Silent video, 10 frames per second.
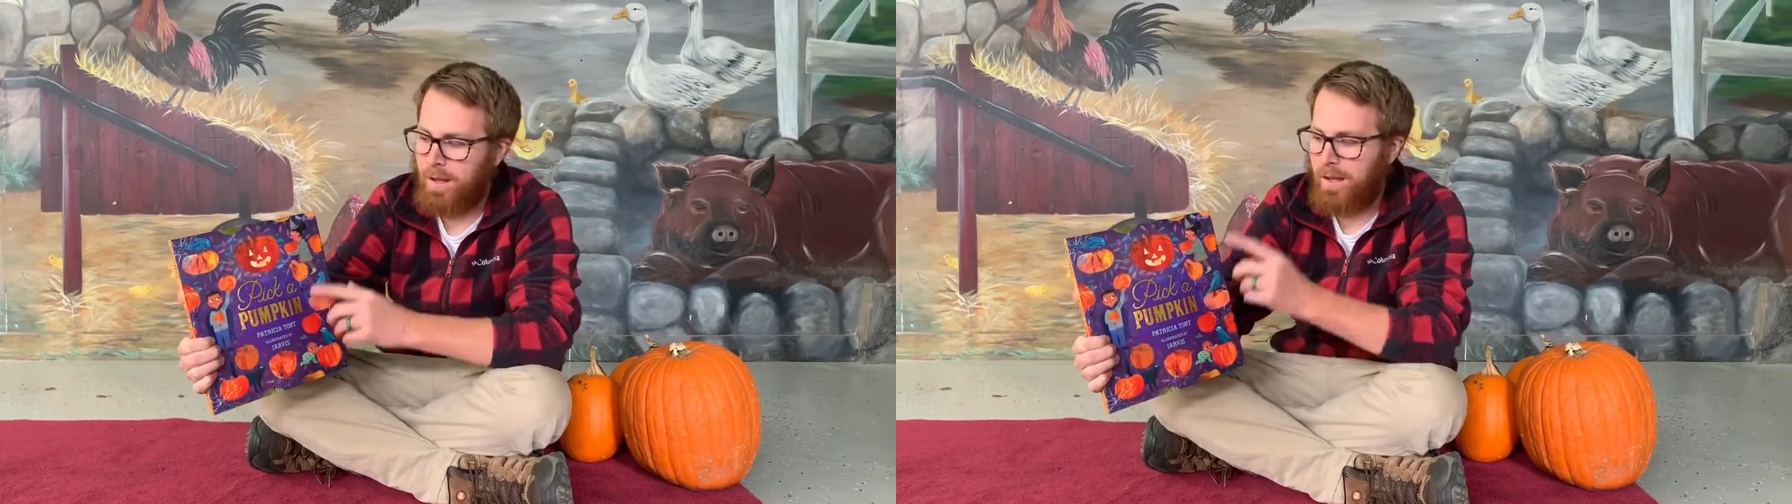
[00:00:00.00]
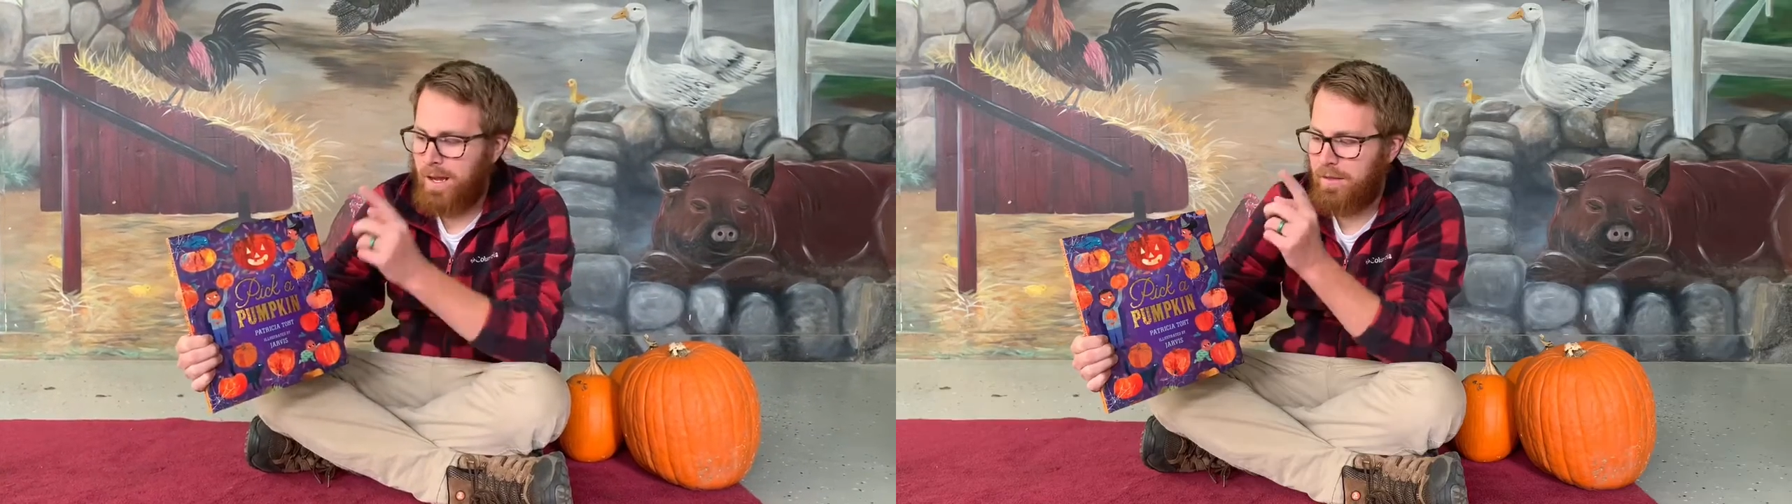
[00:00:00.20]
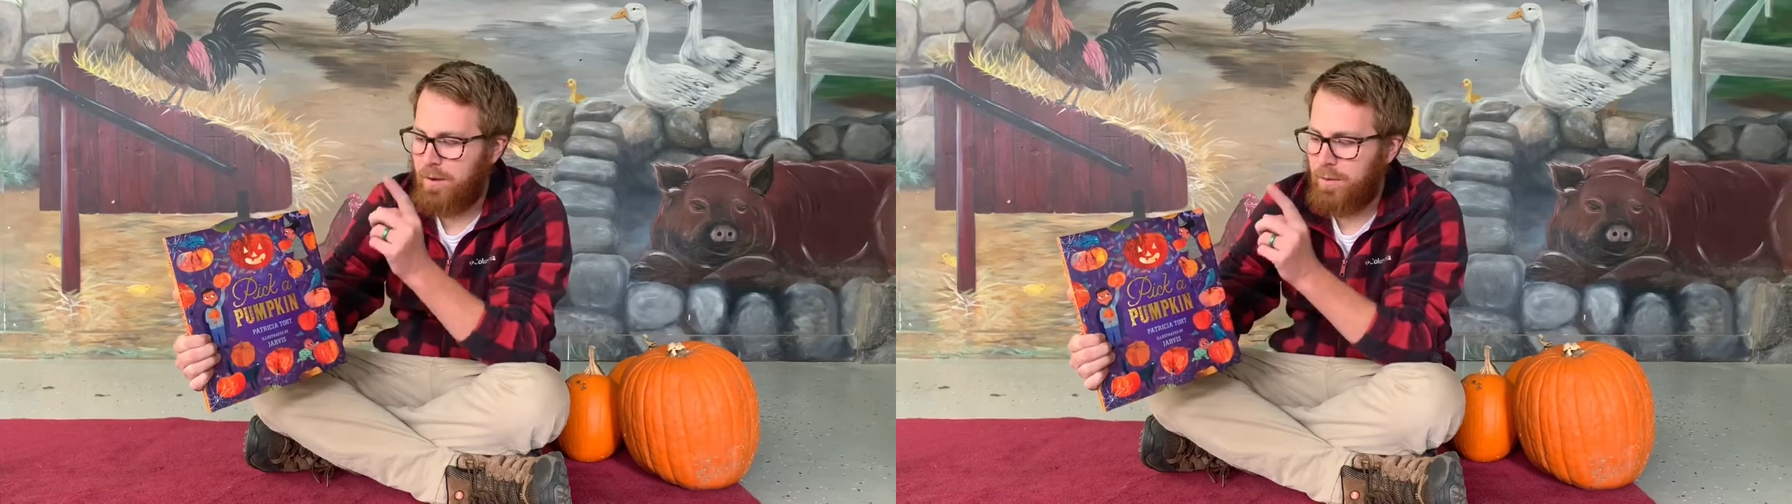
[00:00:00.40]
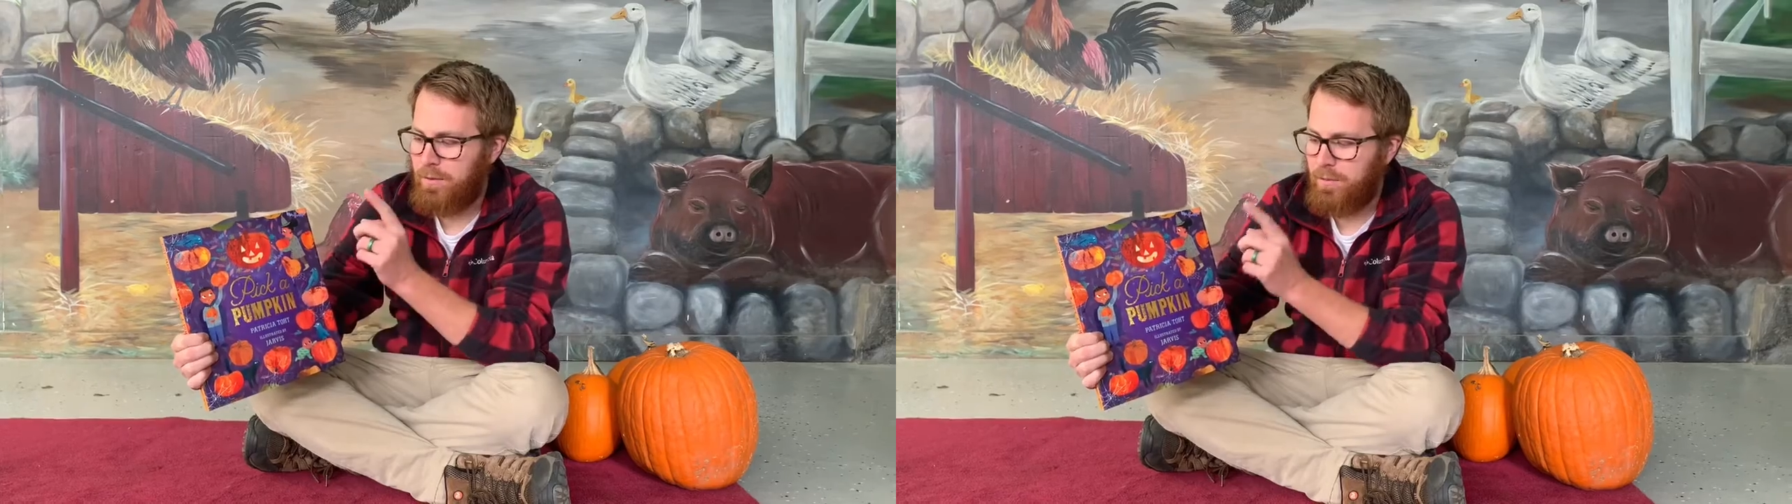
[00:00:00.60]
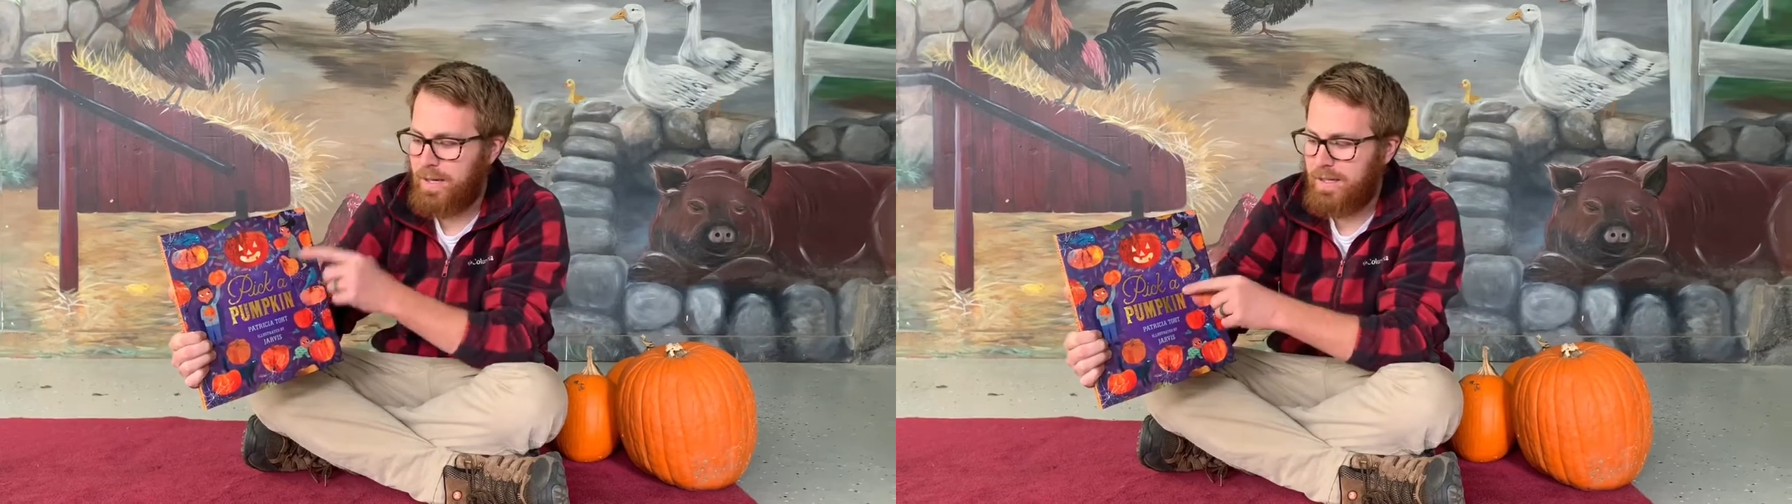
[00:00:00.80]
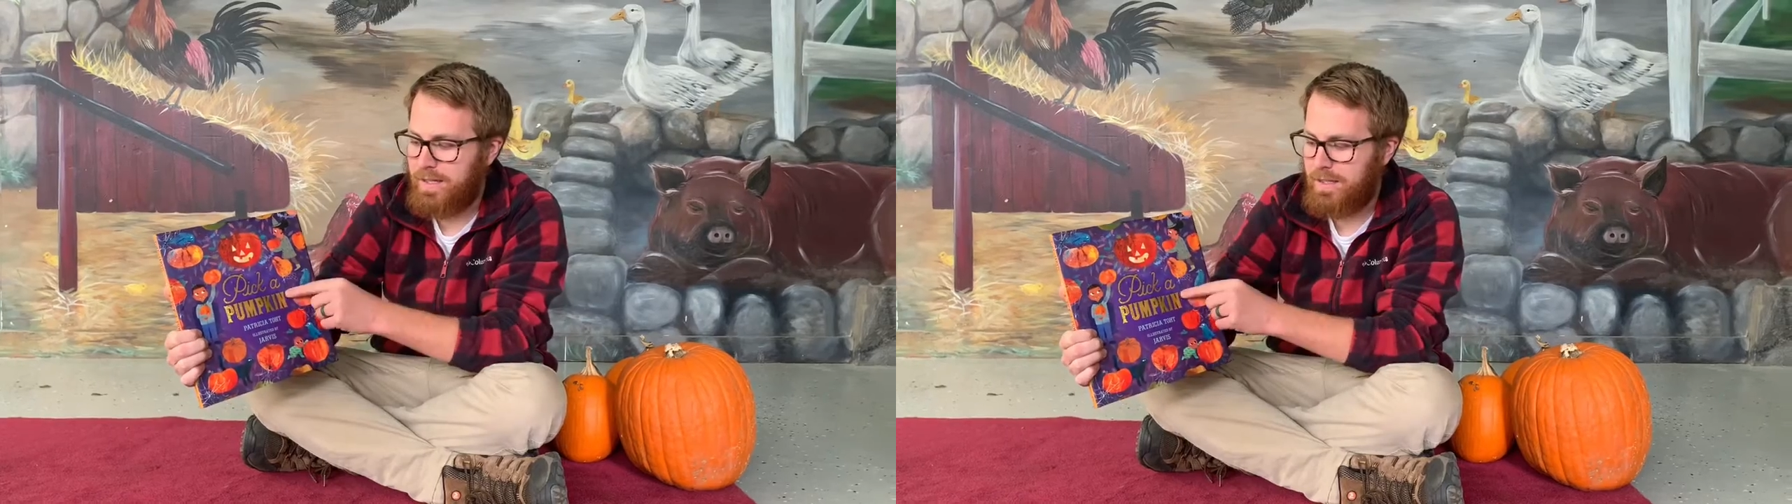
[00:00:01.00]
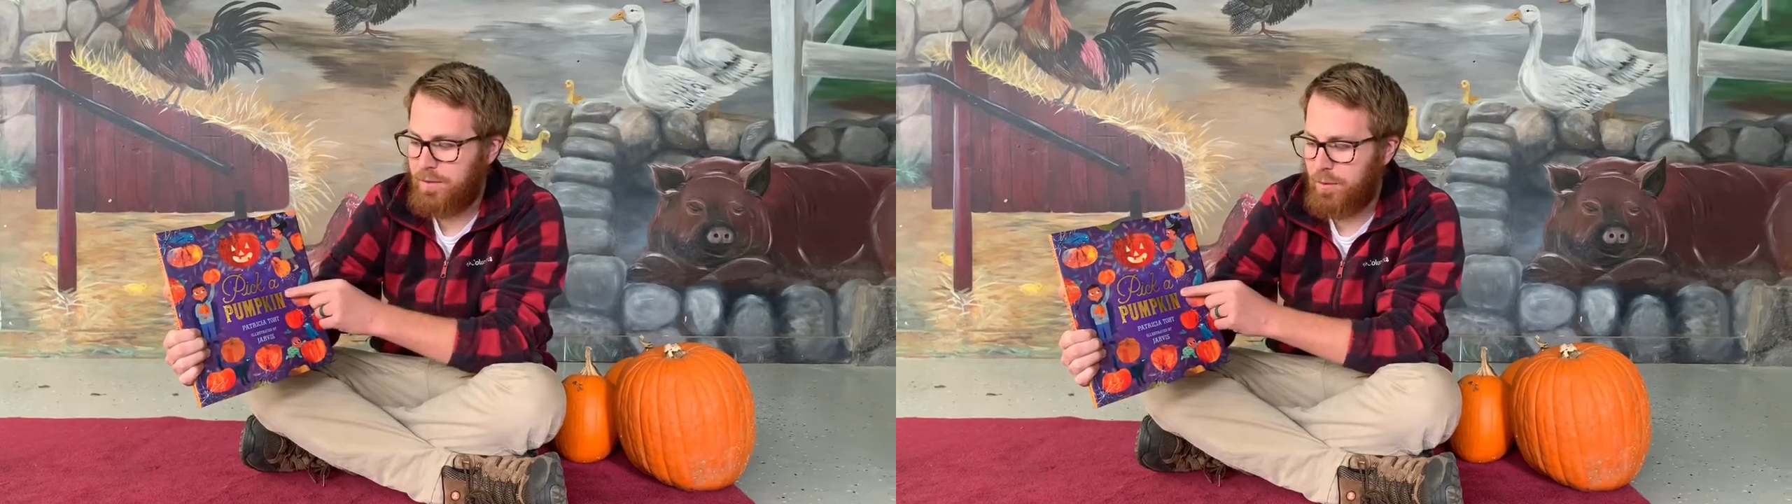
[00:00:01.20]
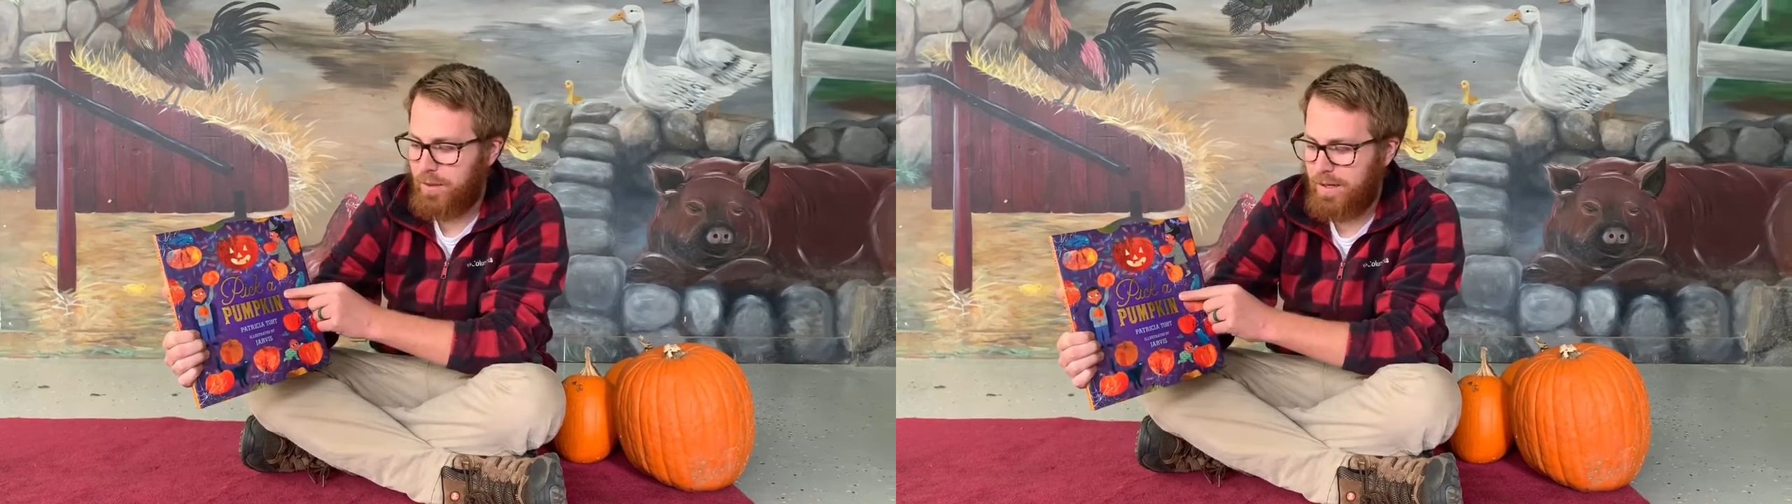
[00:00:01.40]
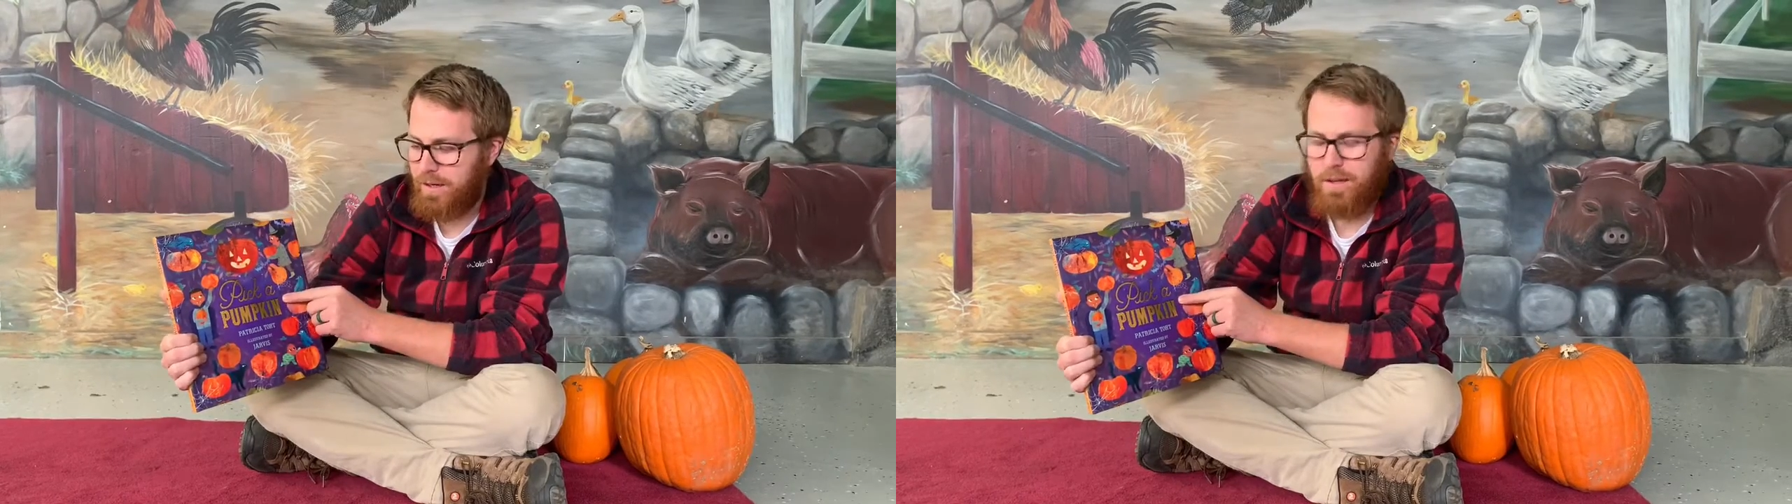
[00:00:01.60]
I thought we'd read this story